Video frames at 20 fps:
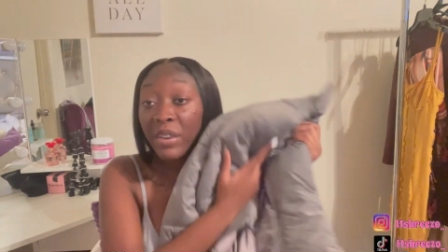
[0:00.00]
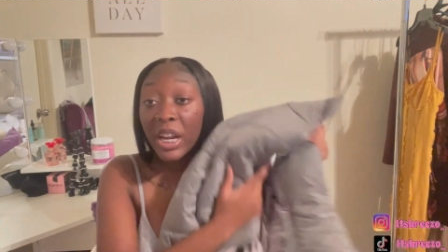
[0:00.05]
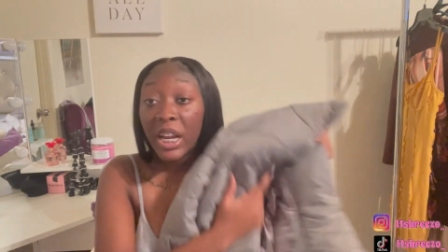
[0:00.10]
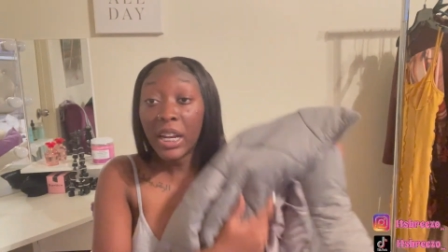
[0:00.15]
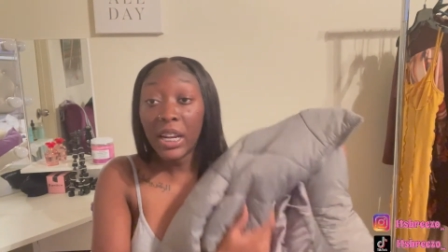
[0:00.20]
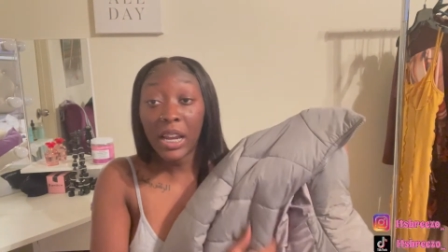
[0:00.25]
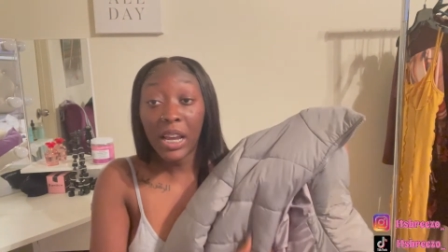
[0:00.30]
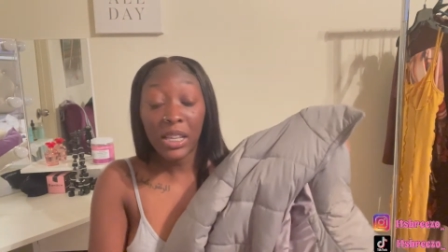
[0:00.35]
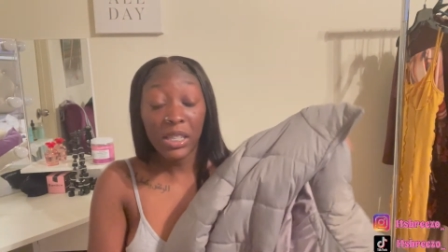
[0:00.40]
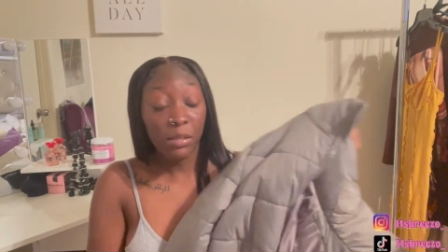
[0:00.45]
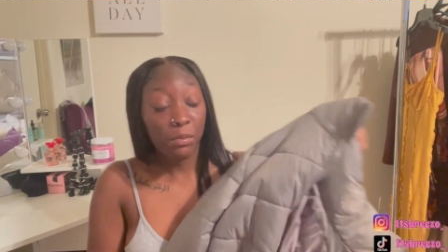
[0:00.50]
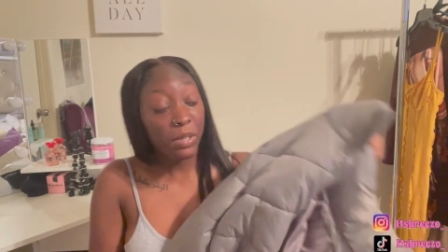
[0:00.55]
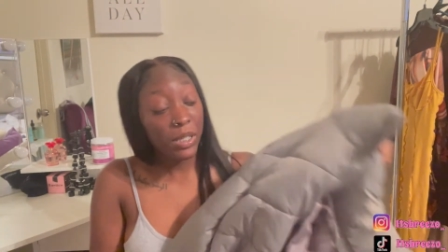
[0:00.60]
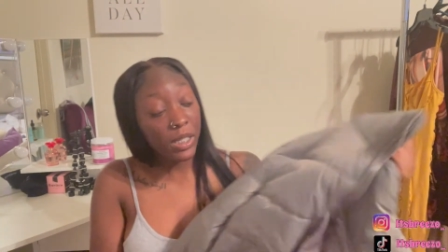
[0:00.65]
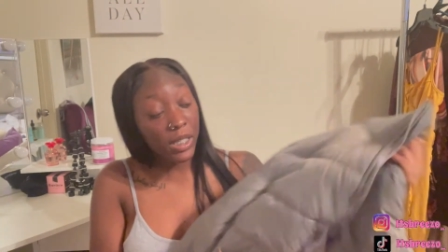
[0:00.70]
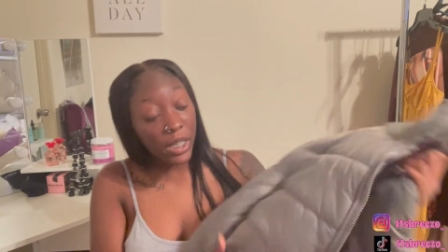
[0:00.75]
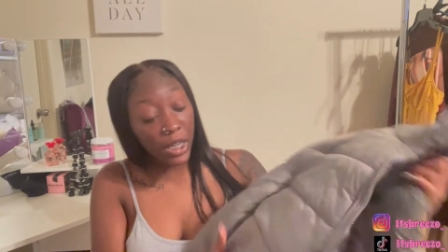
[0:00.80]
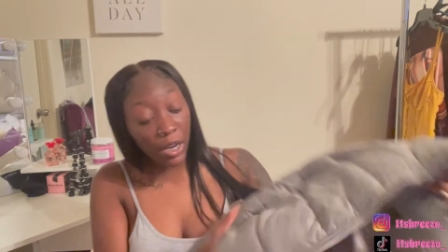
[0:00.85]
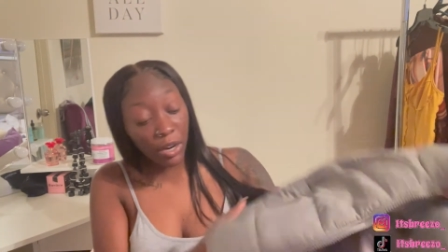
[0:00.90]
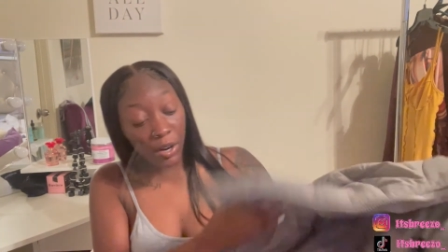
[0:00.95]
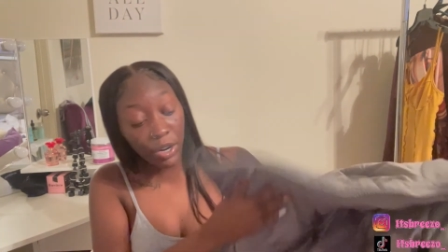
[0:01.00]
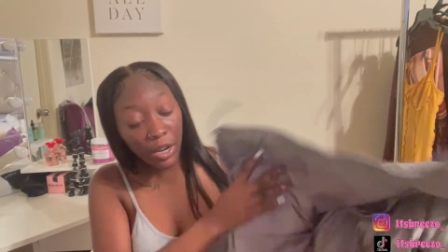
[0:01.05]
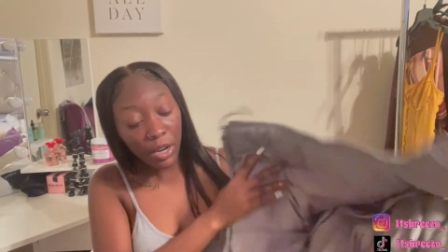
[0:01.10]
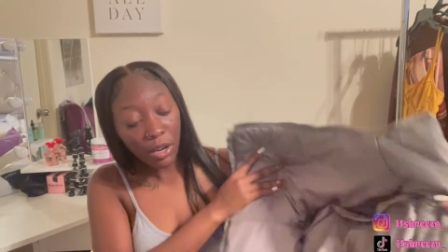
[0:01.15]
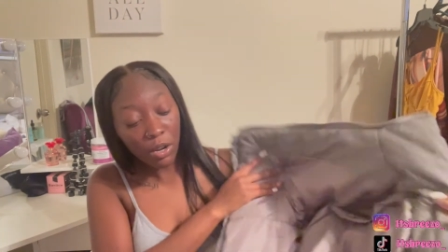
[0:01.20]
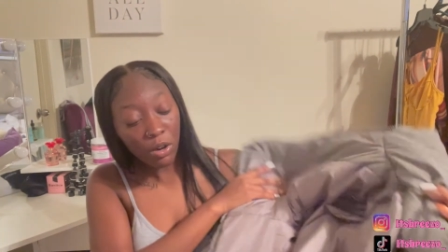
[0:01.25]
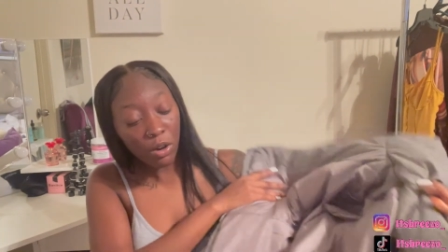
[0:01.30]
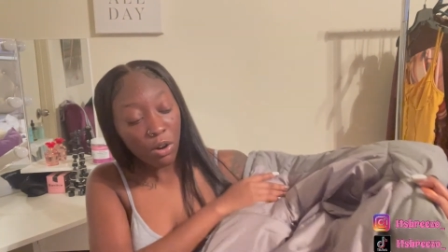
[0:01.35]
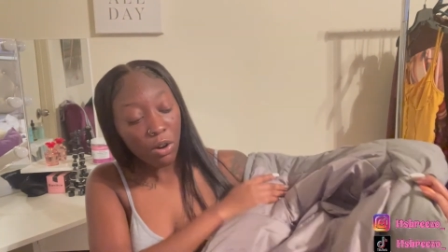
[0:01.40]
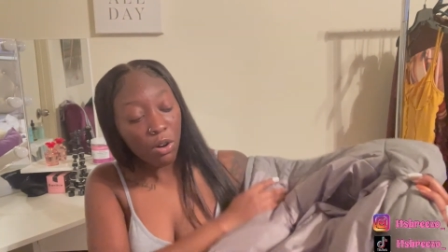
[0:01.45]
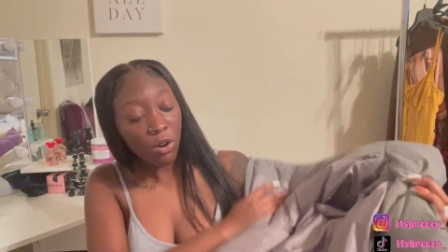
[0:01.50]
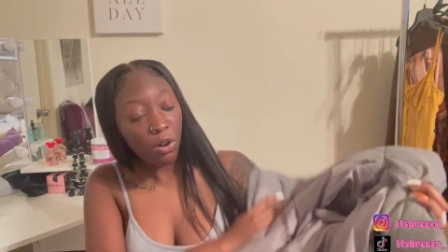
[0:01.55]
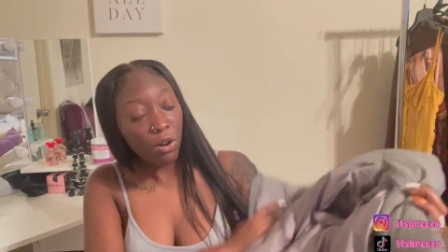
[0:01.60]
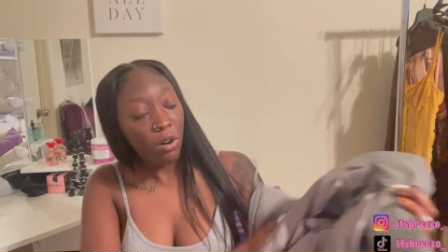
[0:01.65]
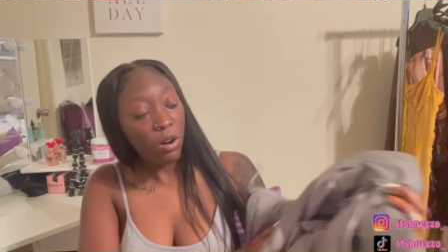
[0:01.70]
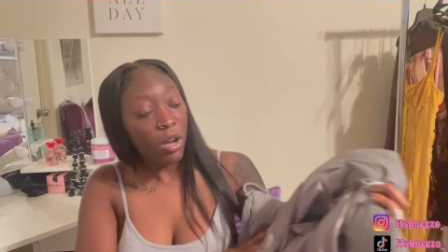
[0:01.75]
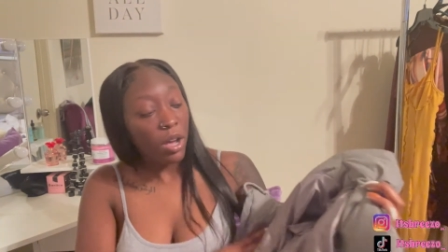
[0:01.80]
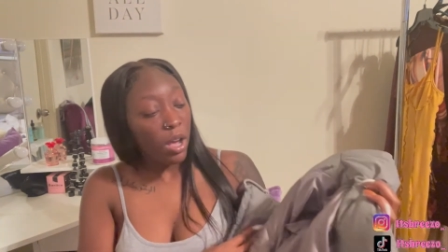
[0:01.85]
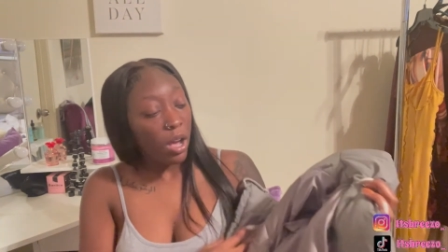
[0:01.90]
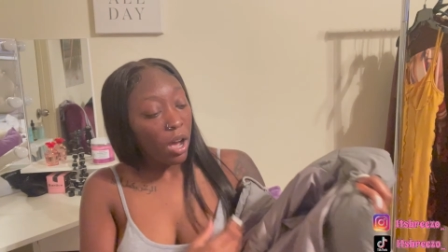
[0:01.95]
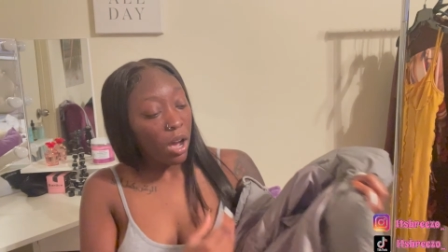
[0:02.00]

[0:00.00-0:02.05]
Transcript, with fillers: Very nice material.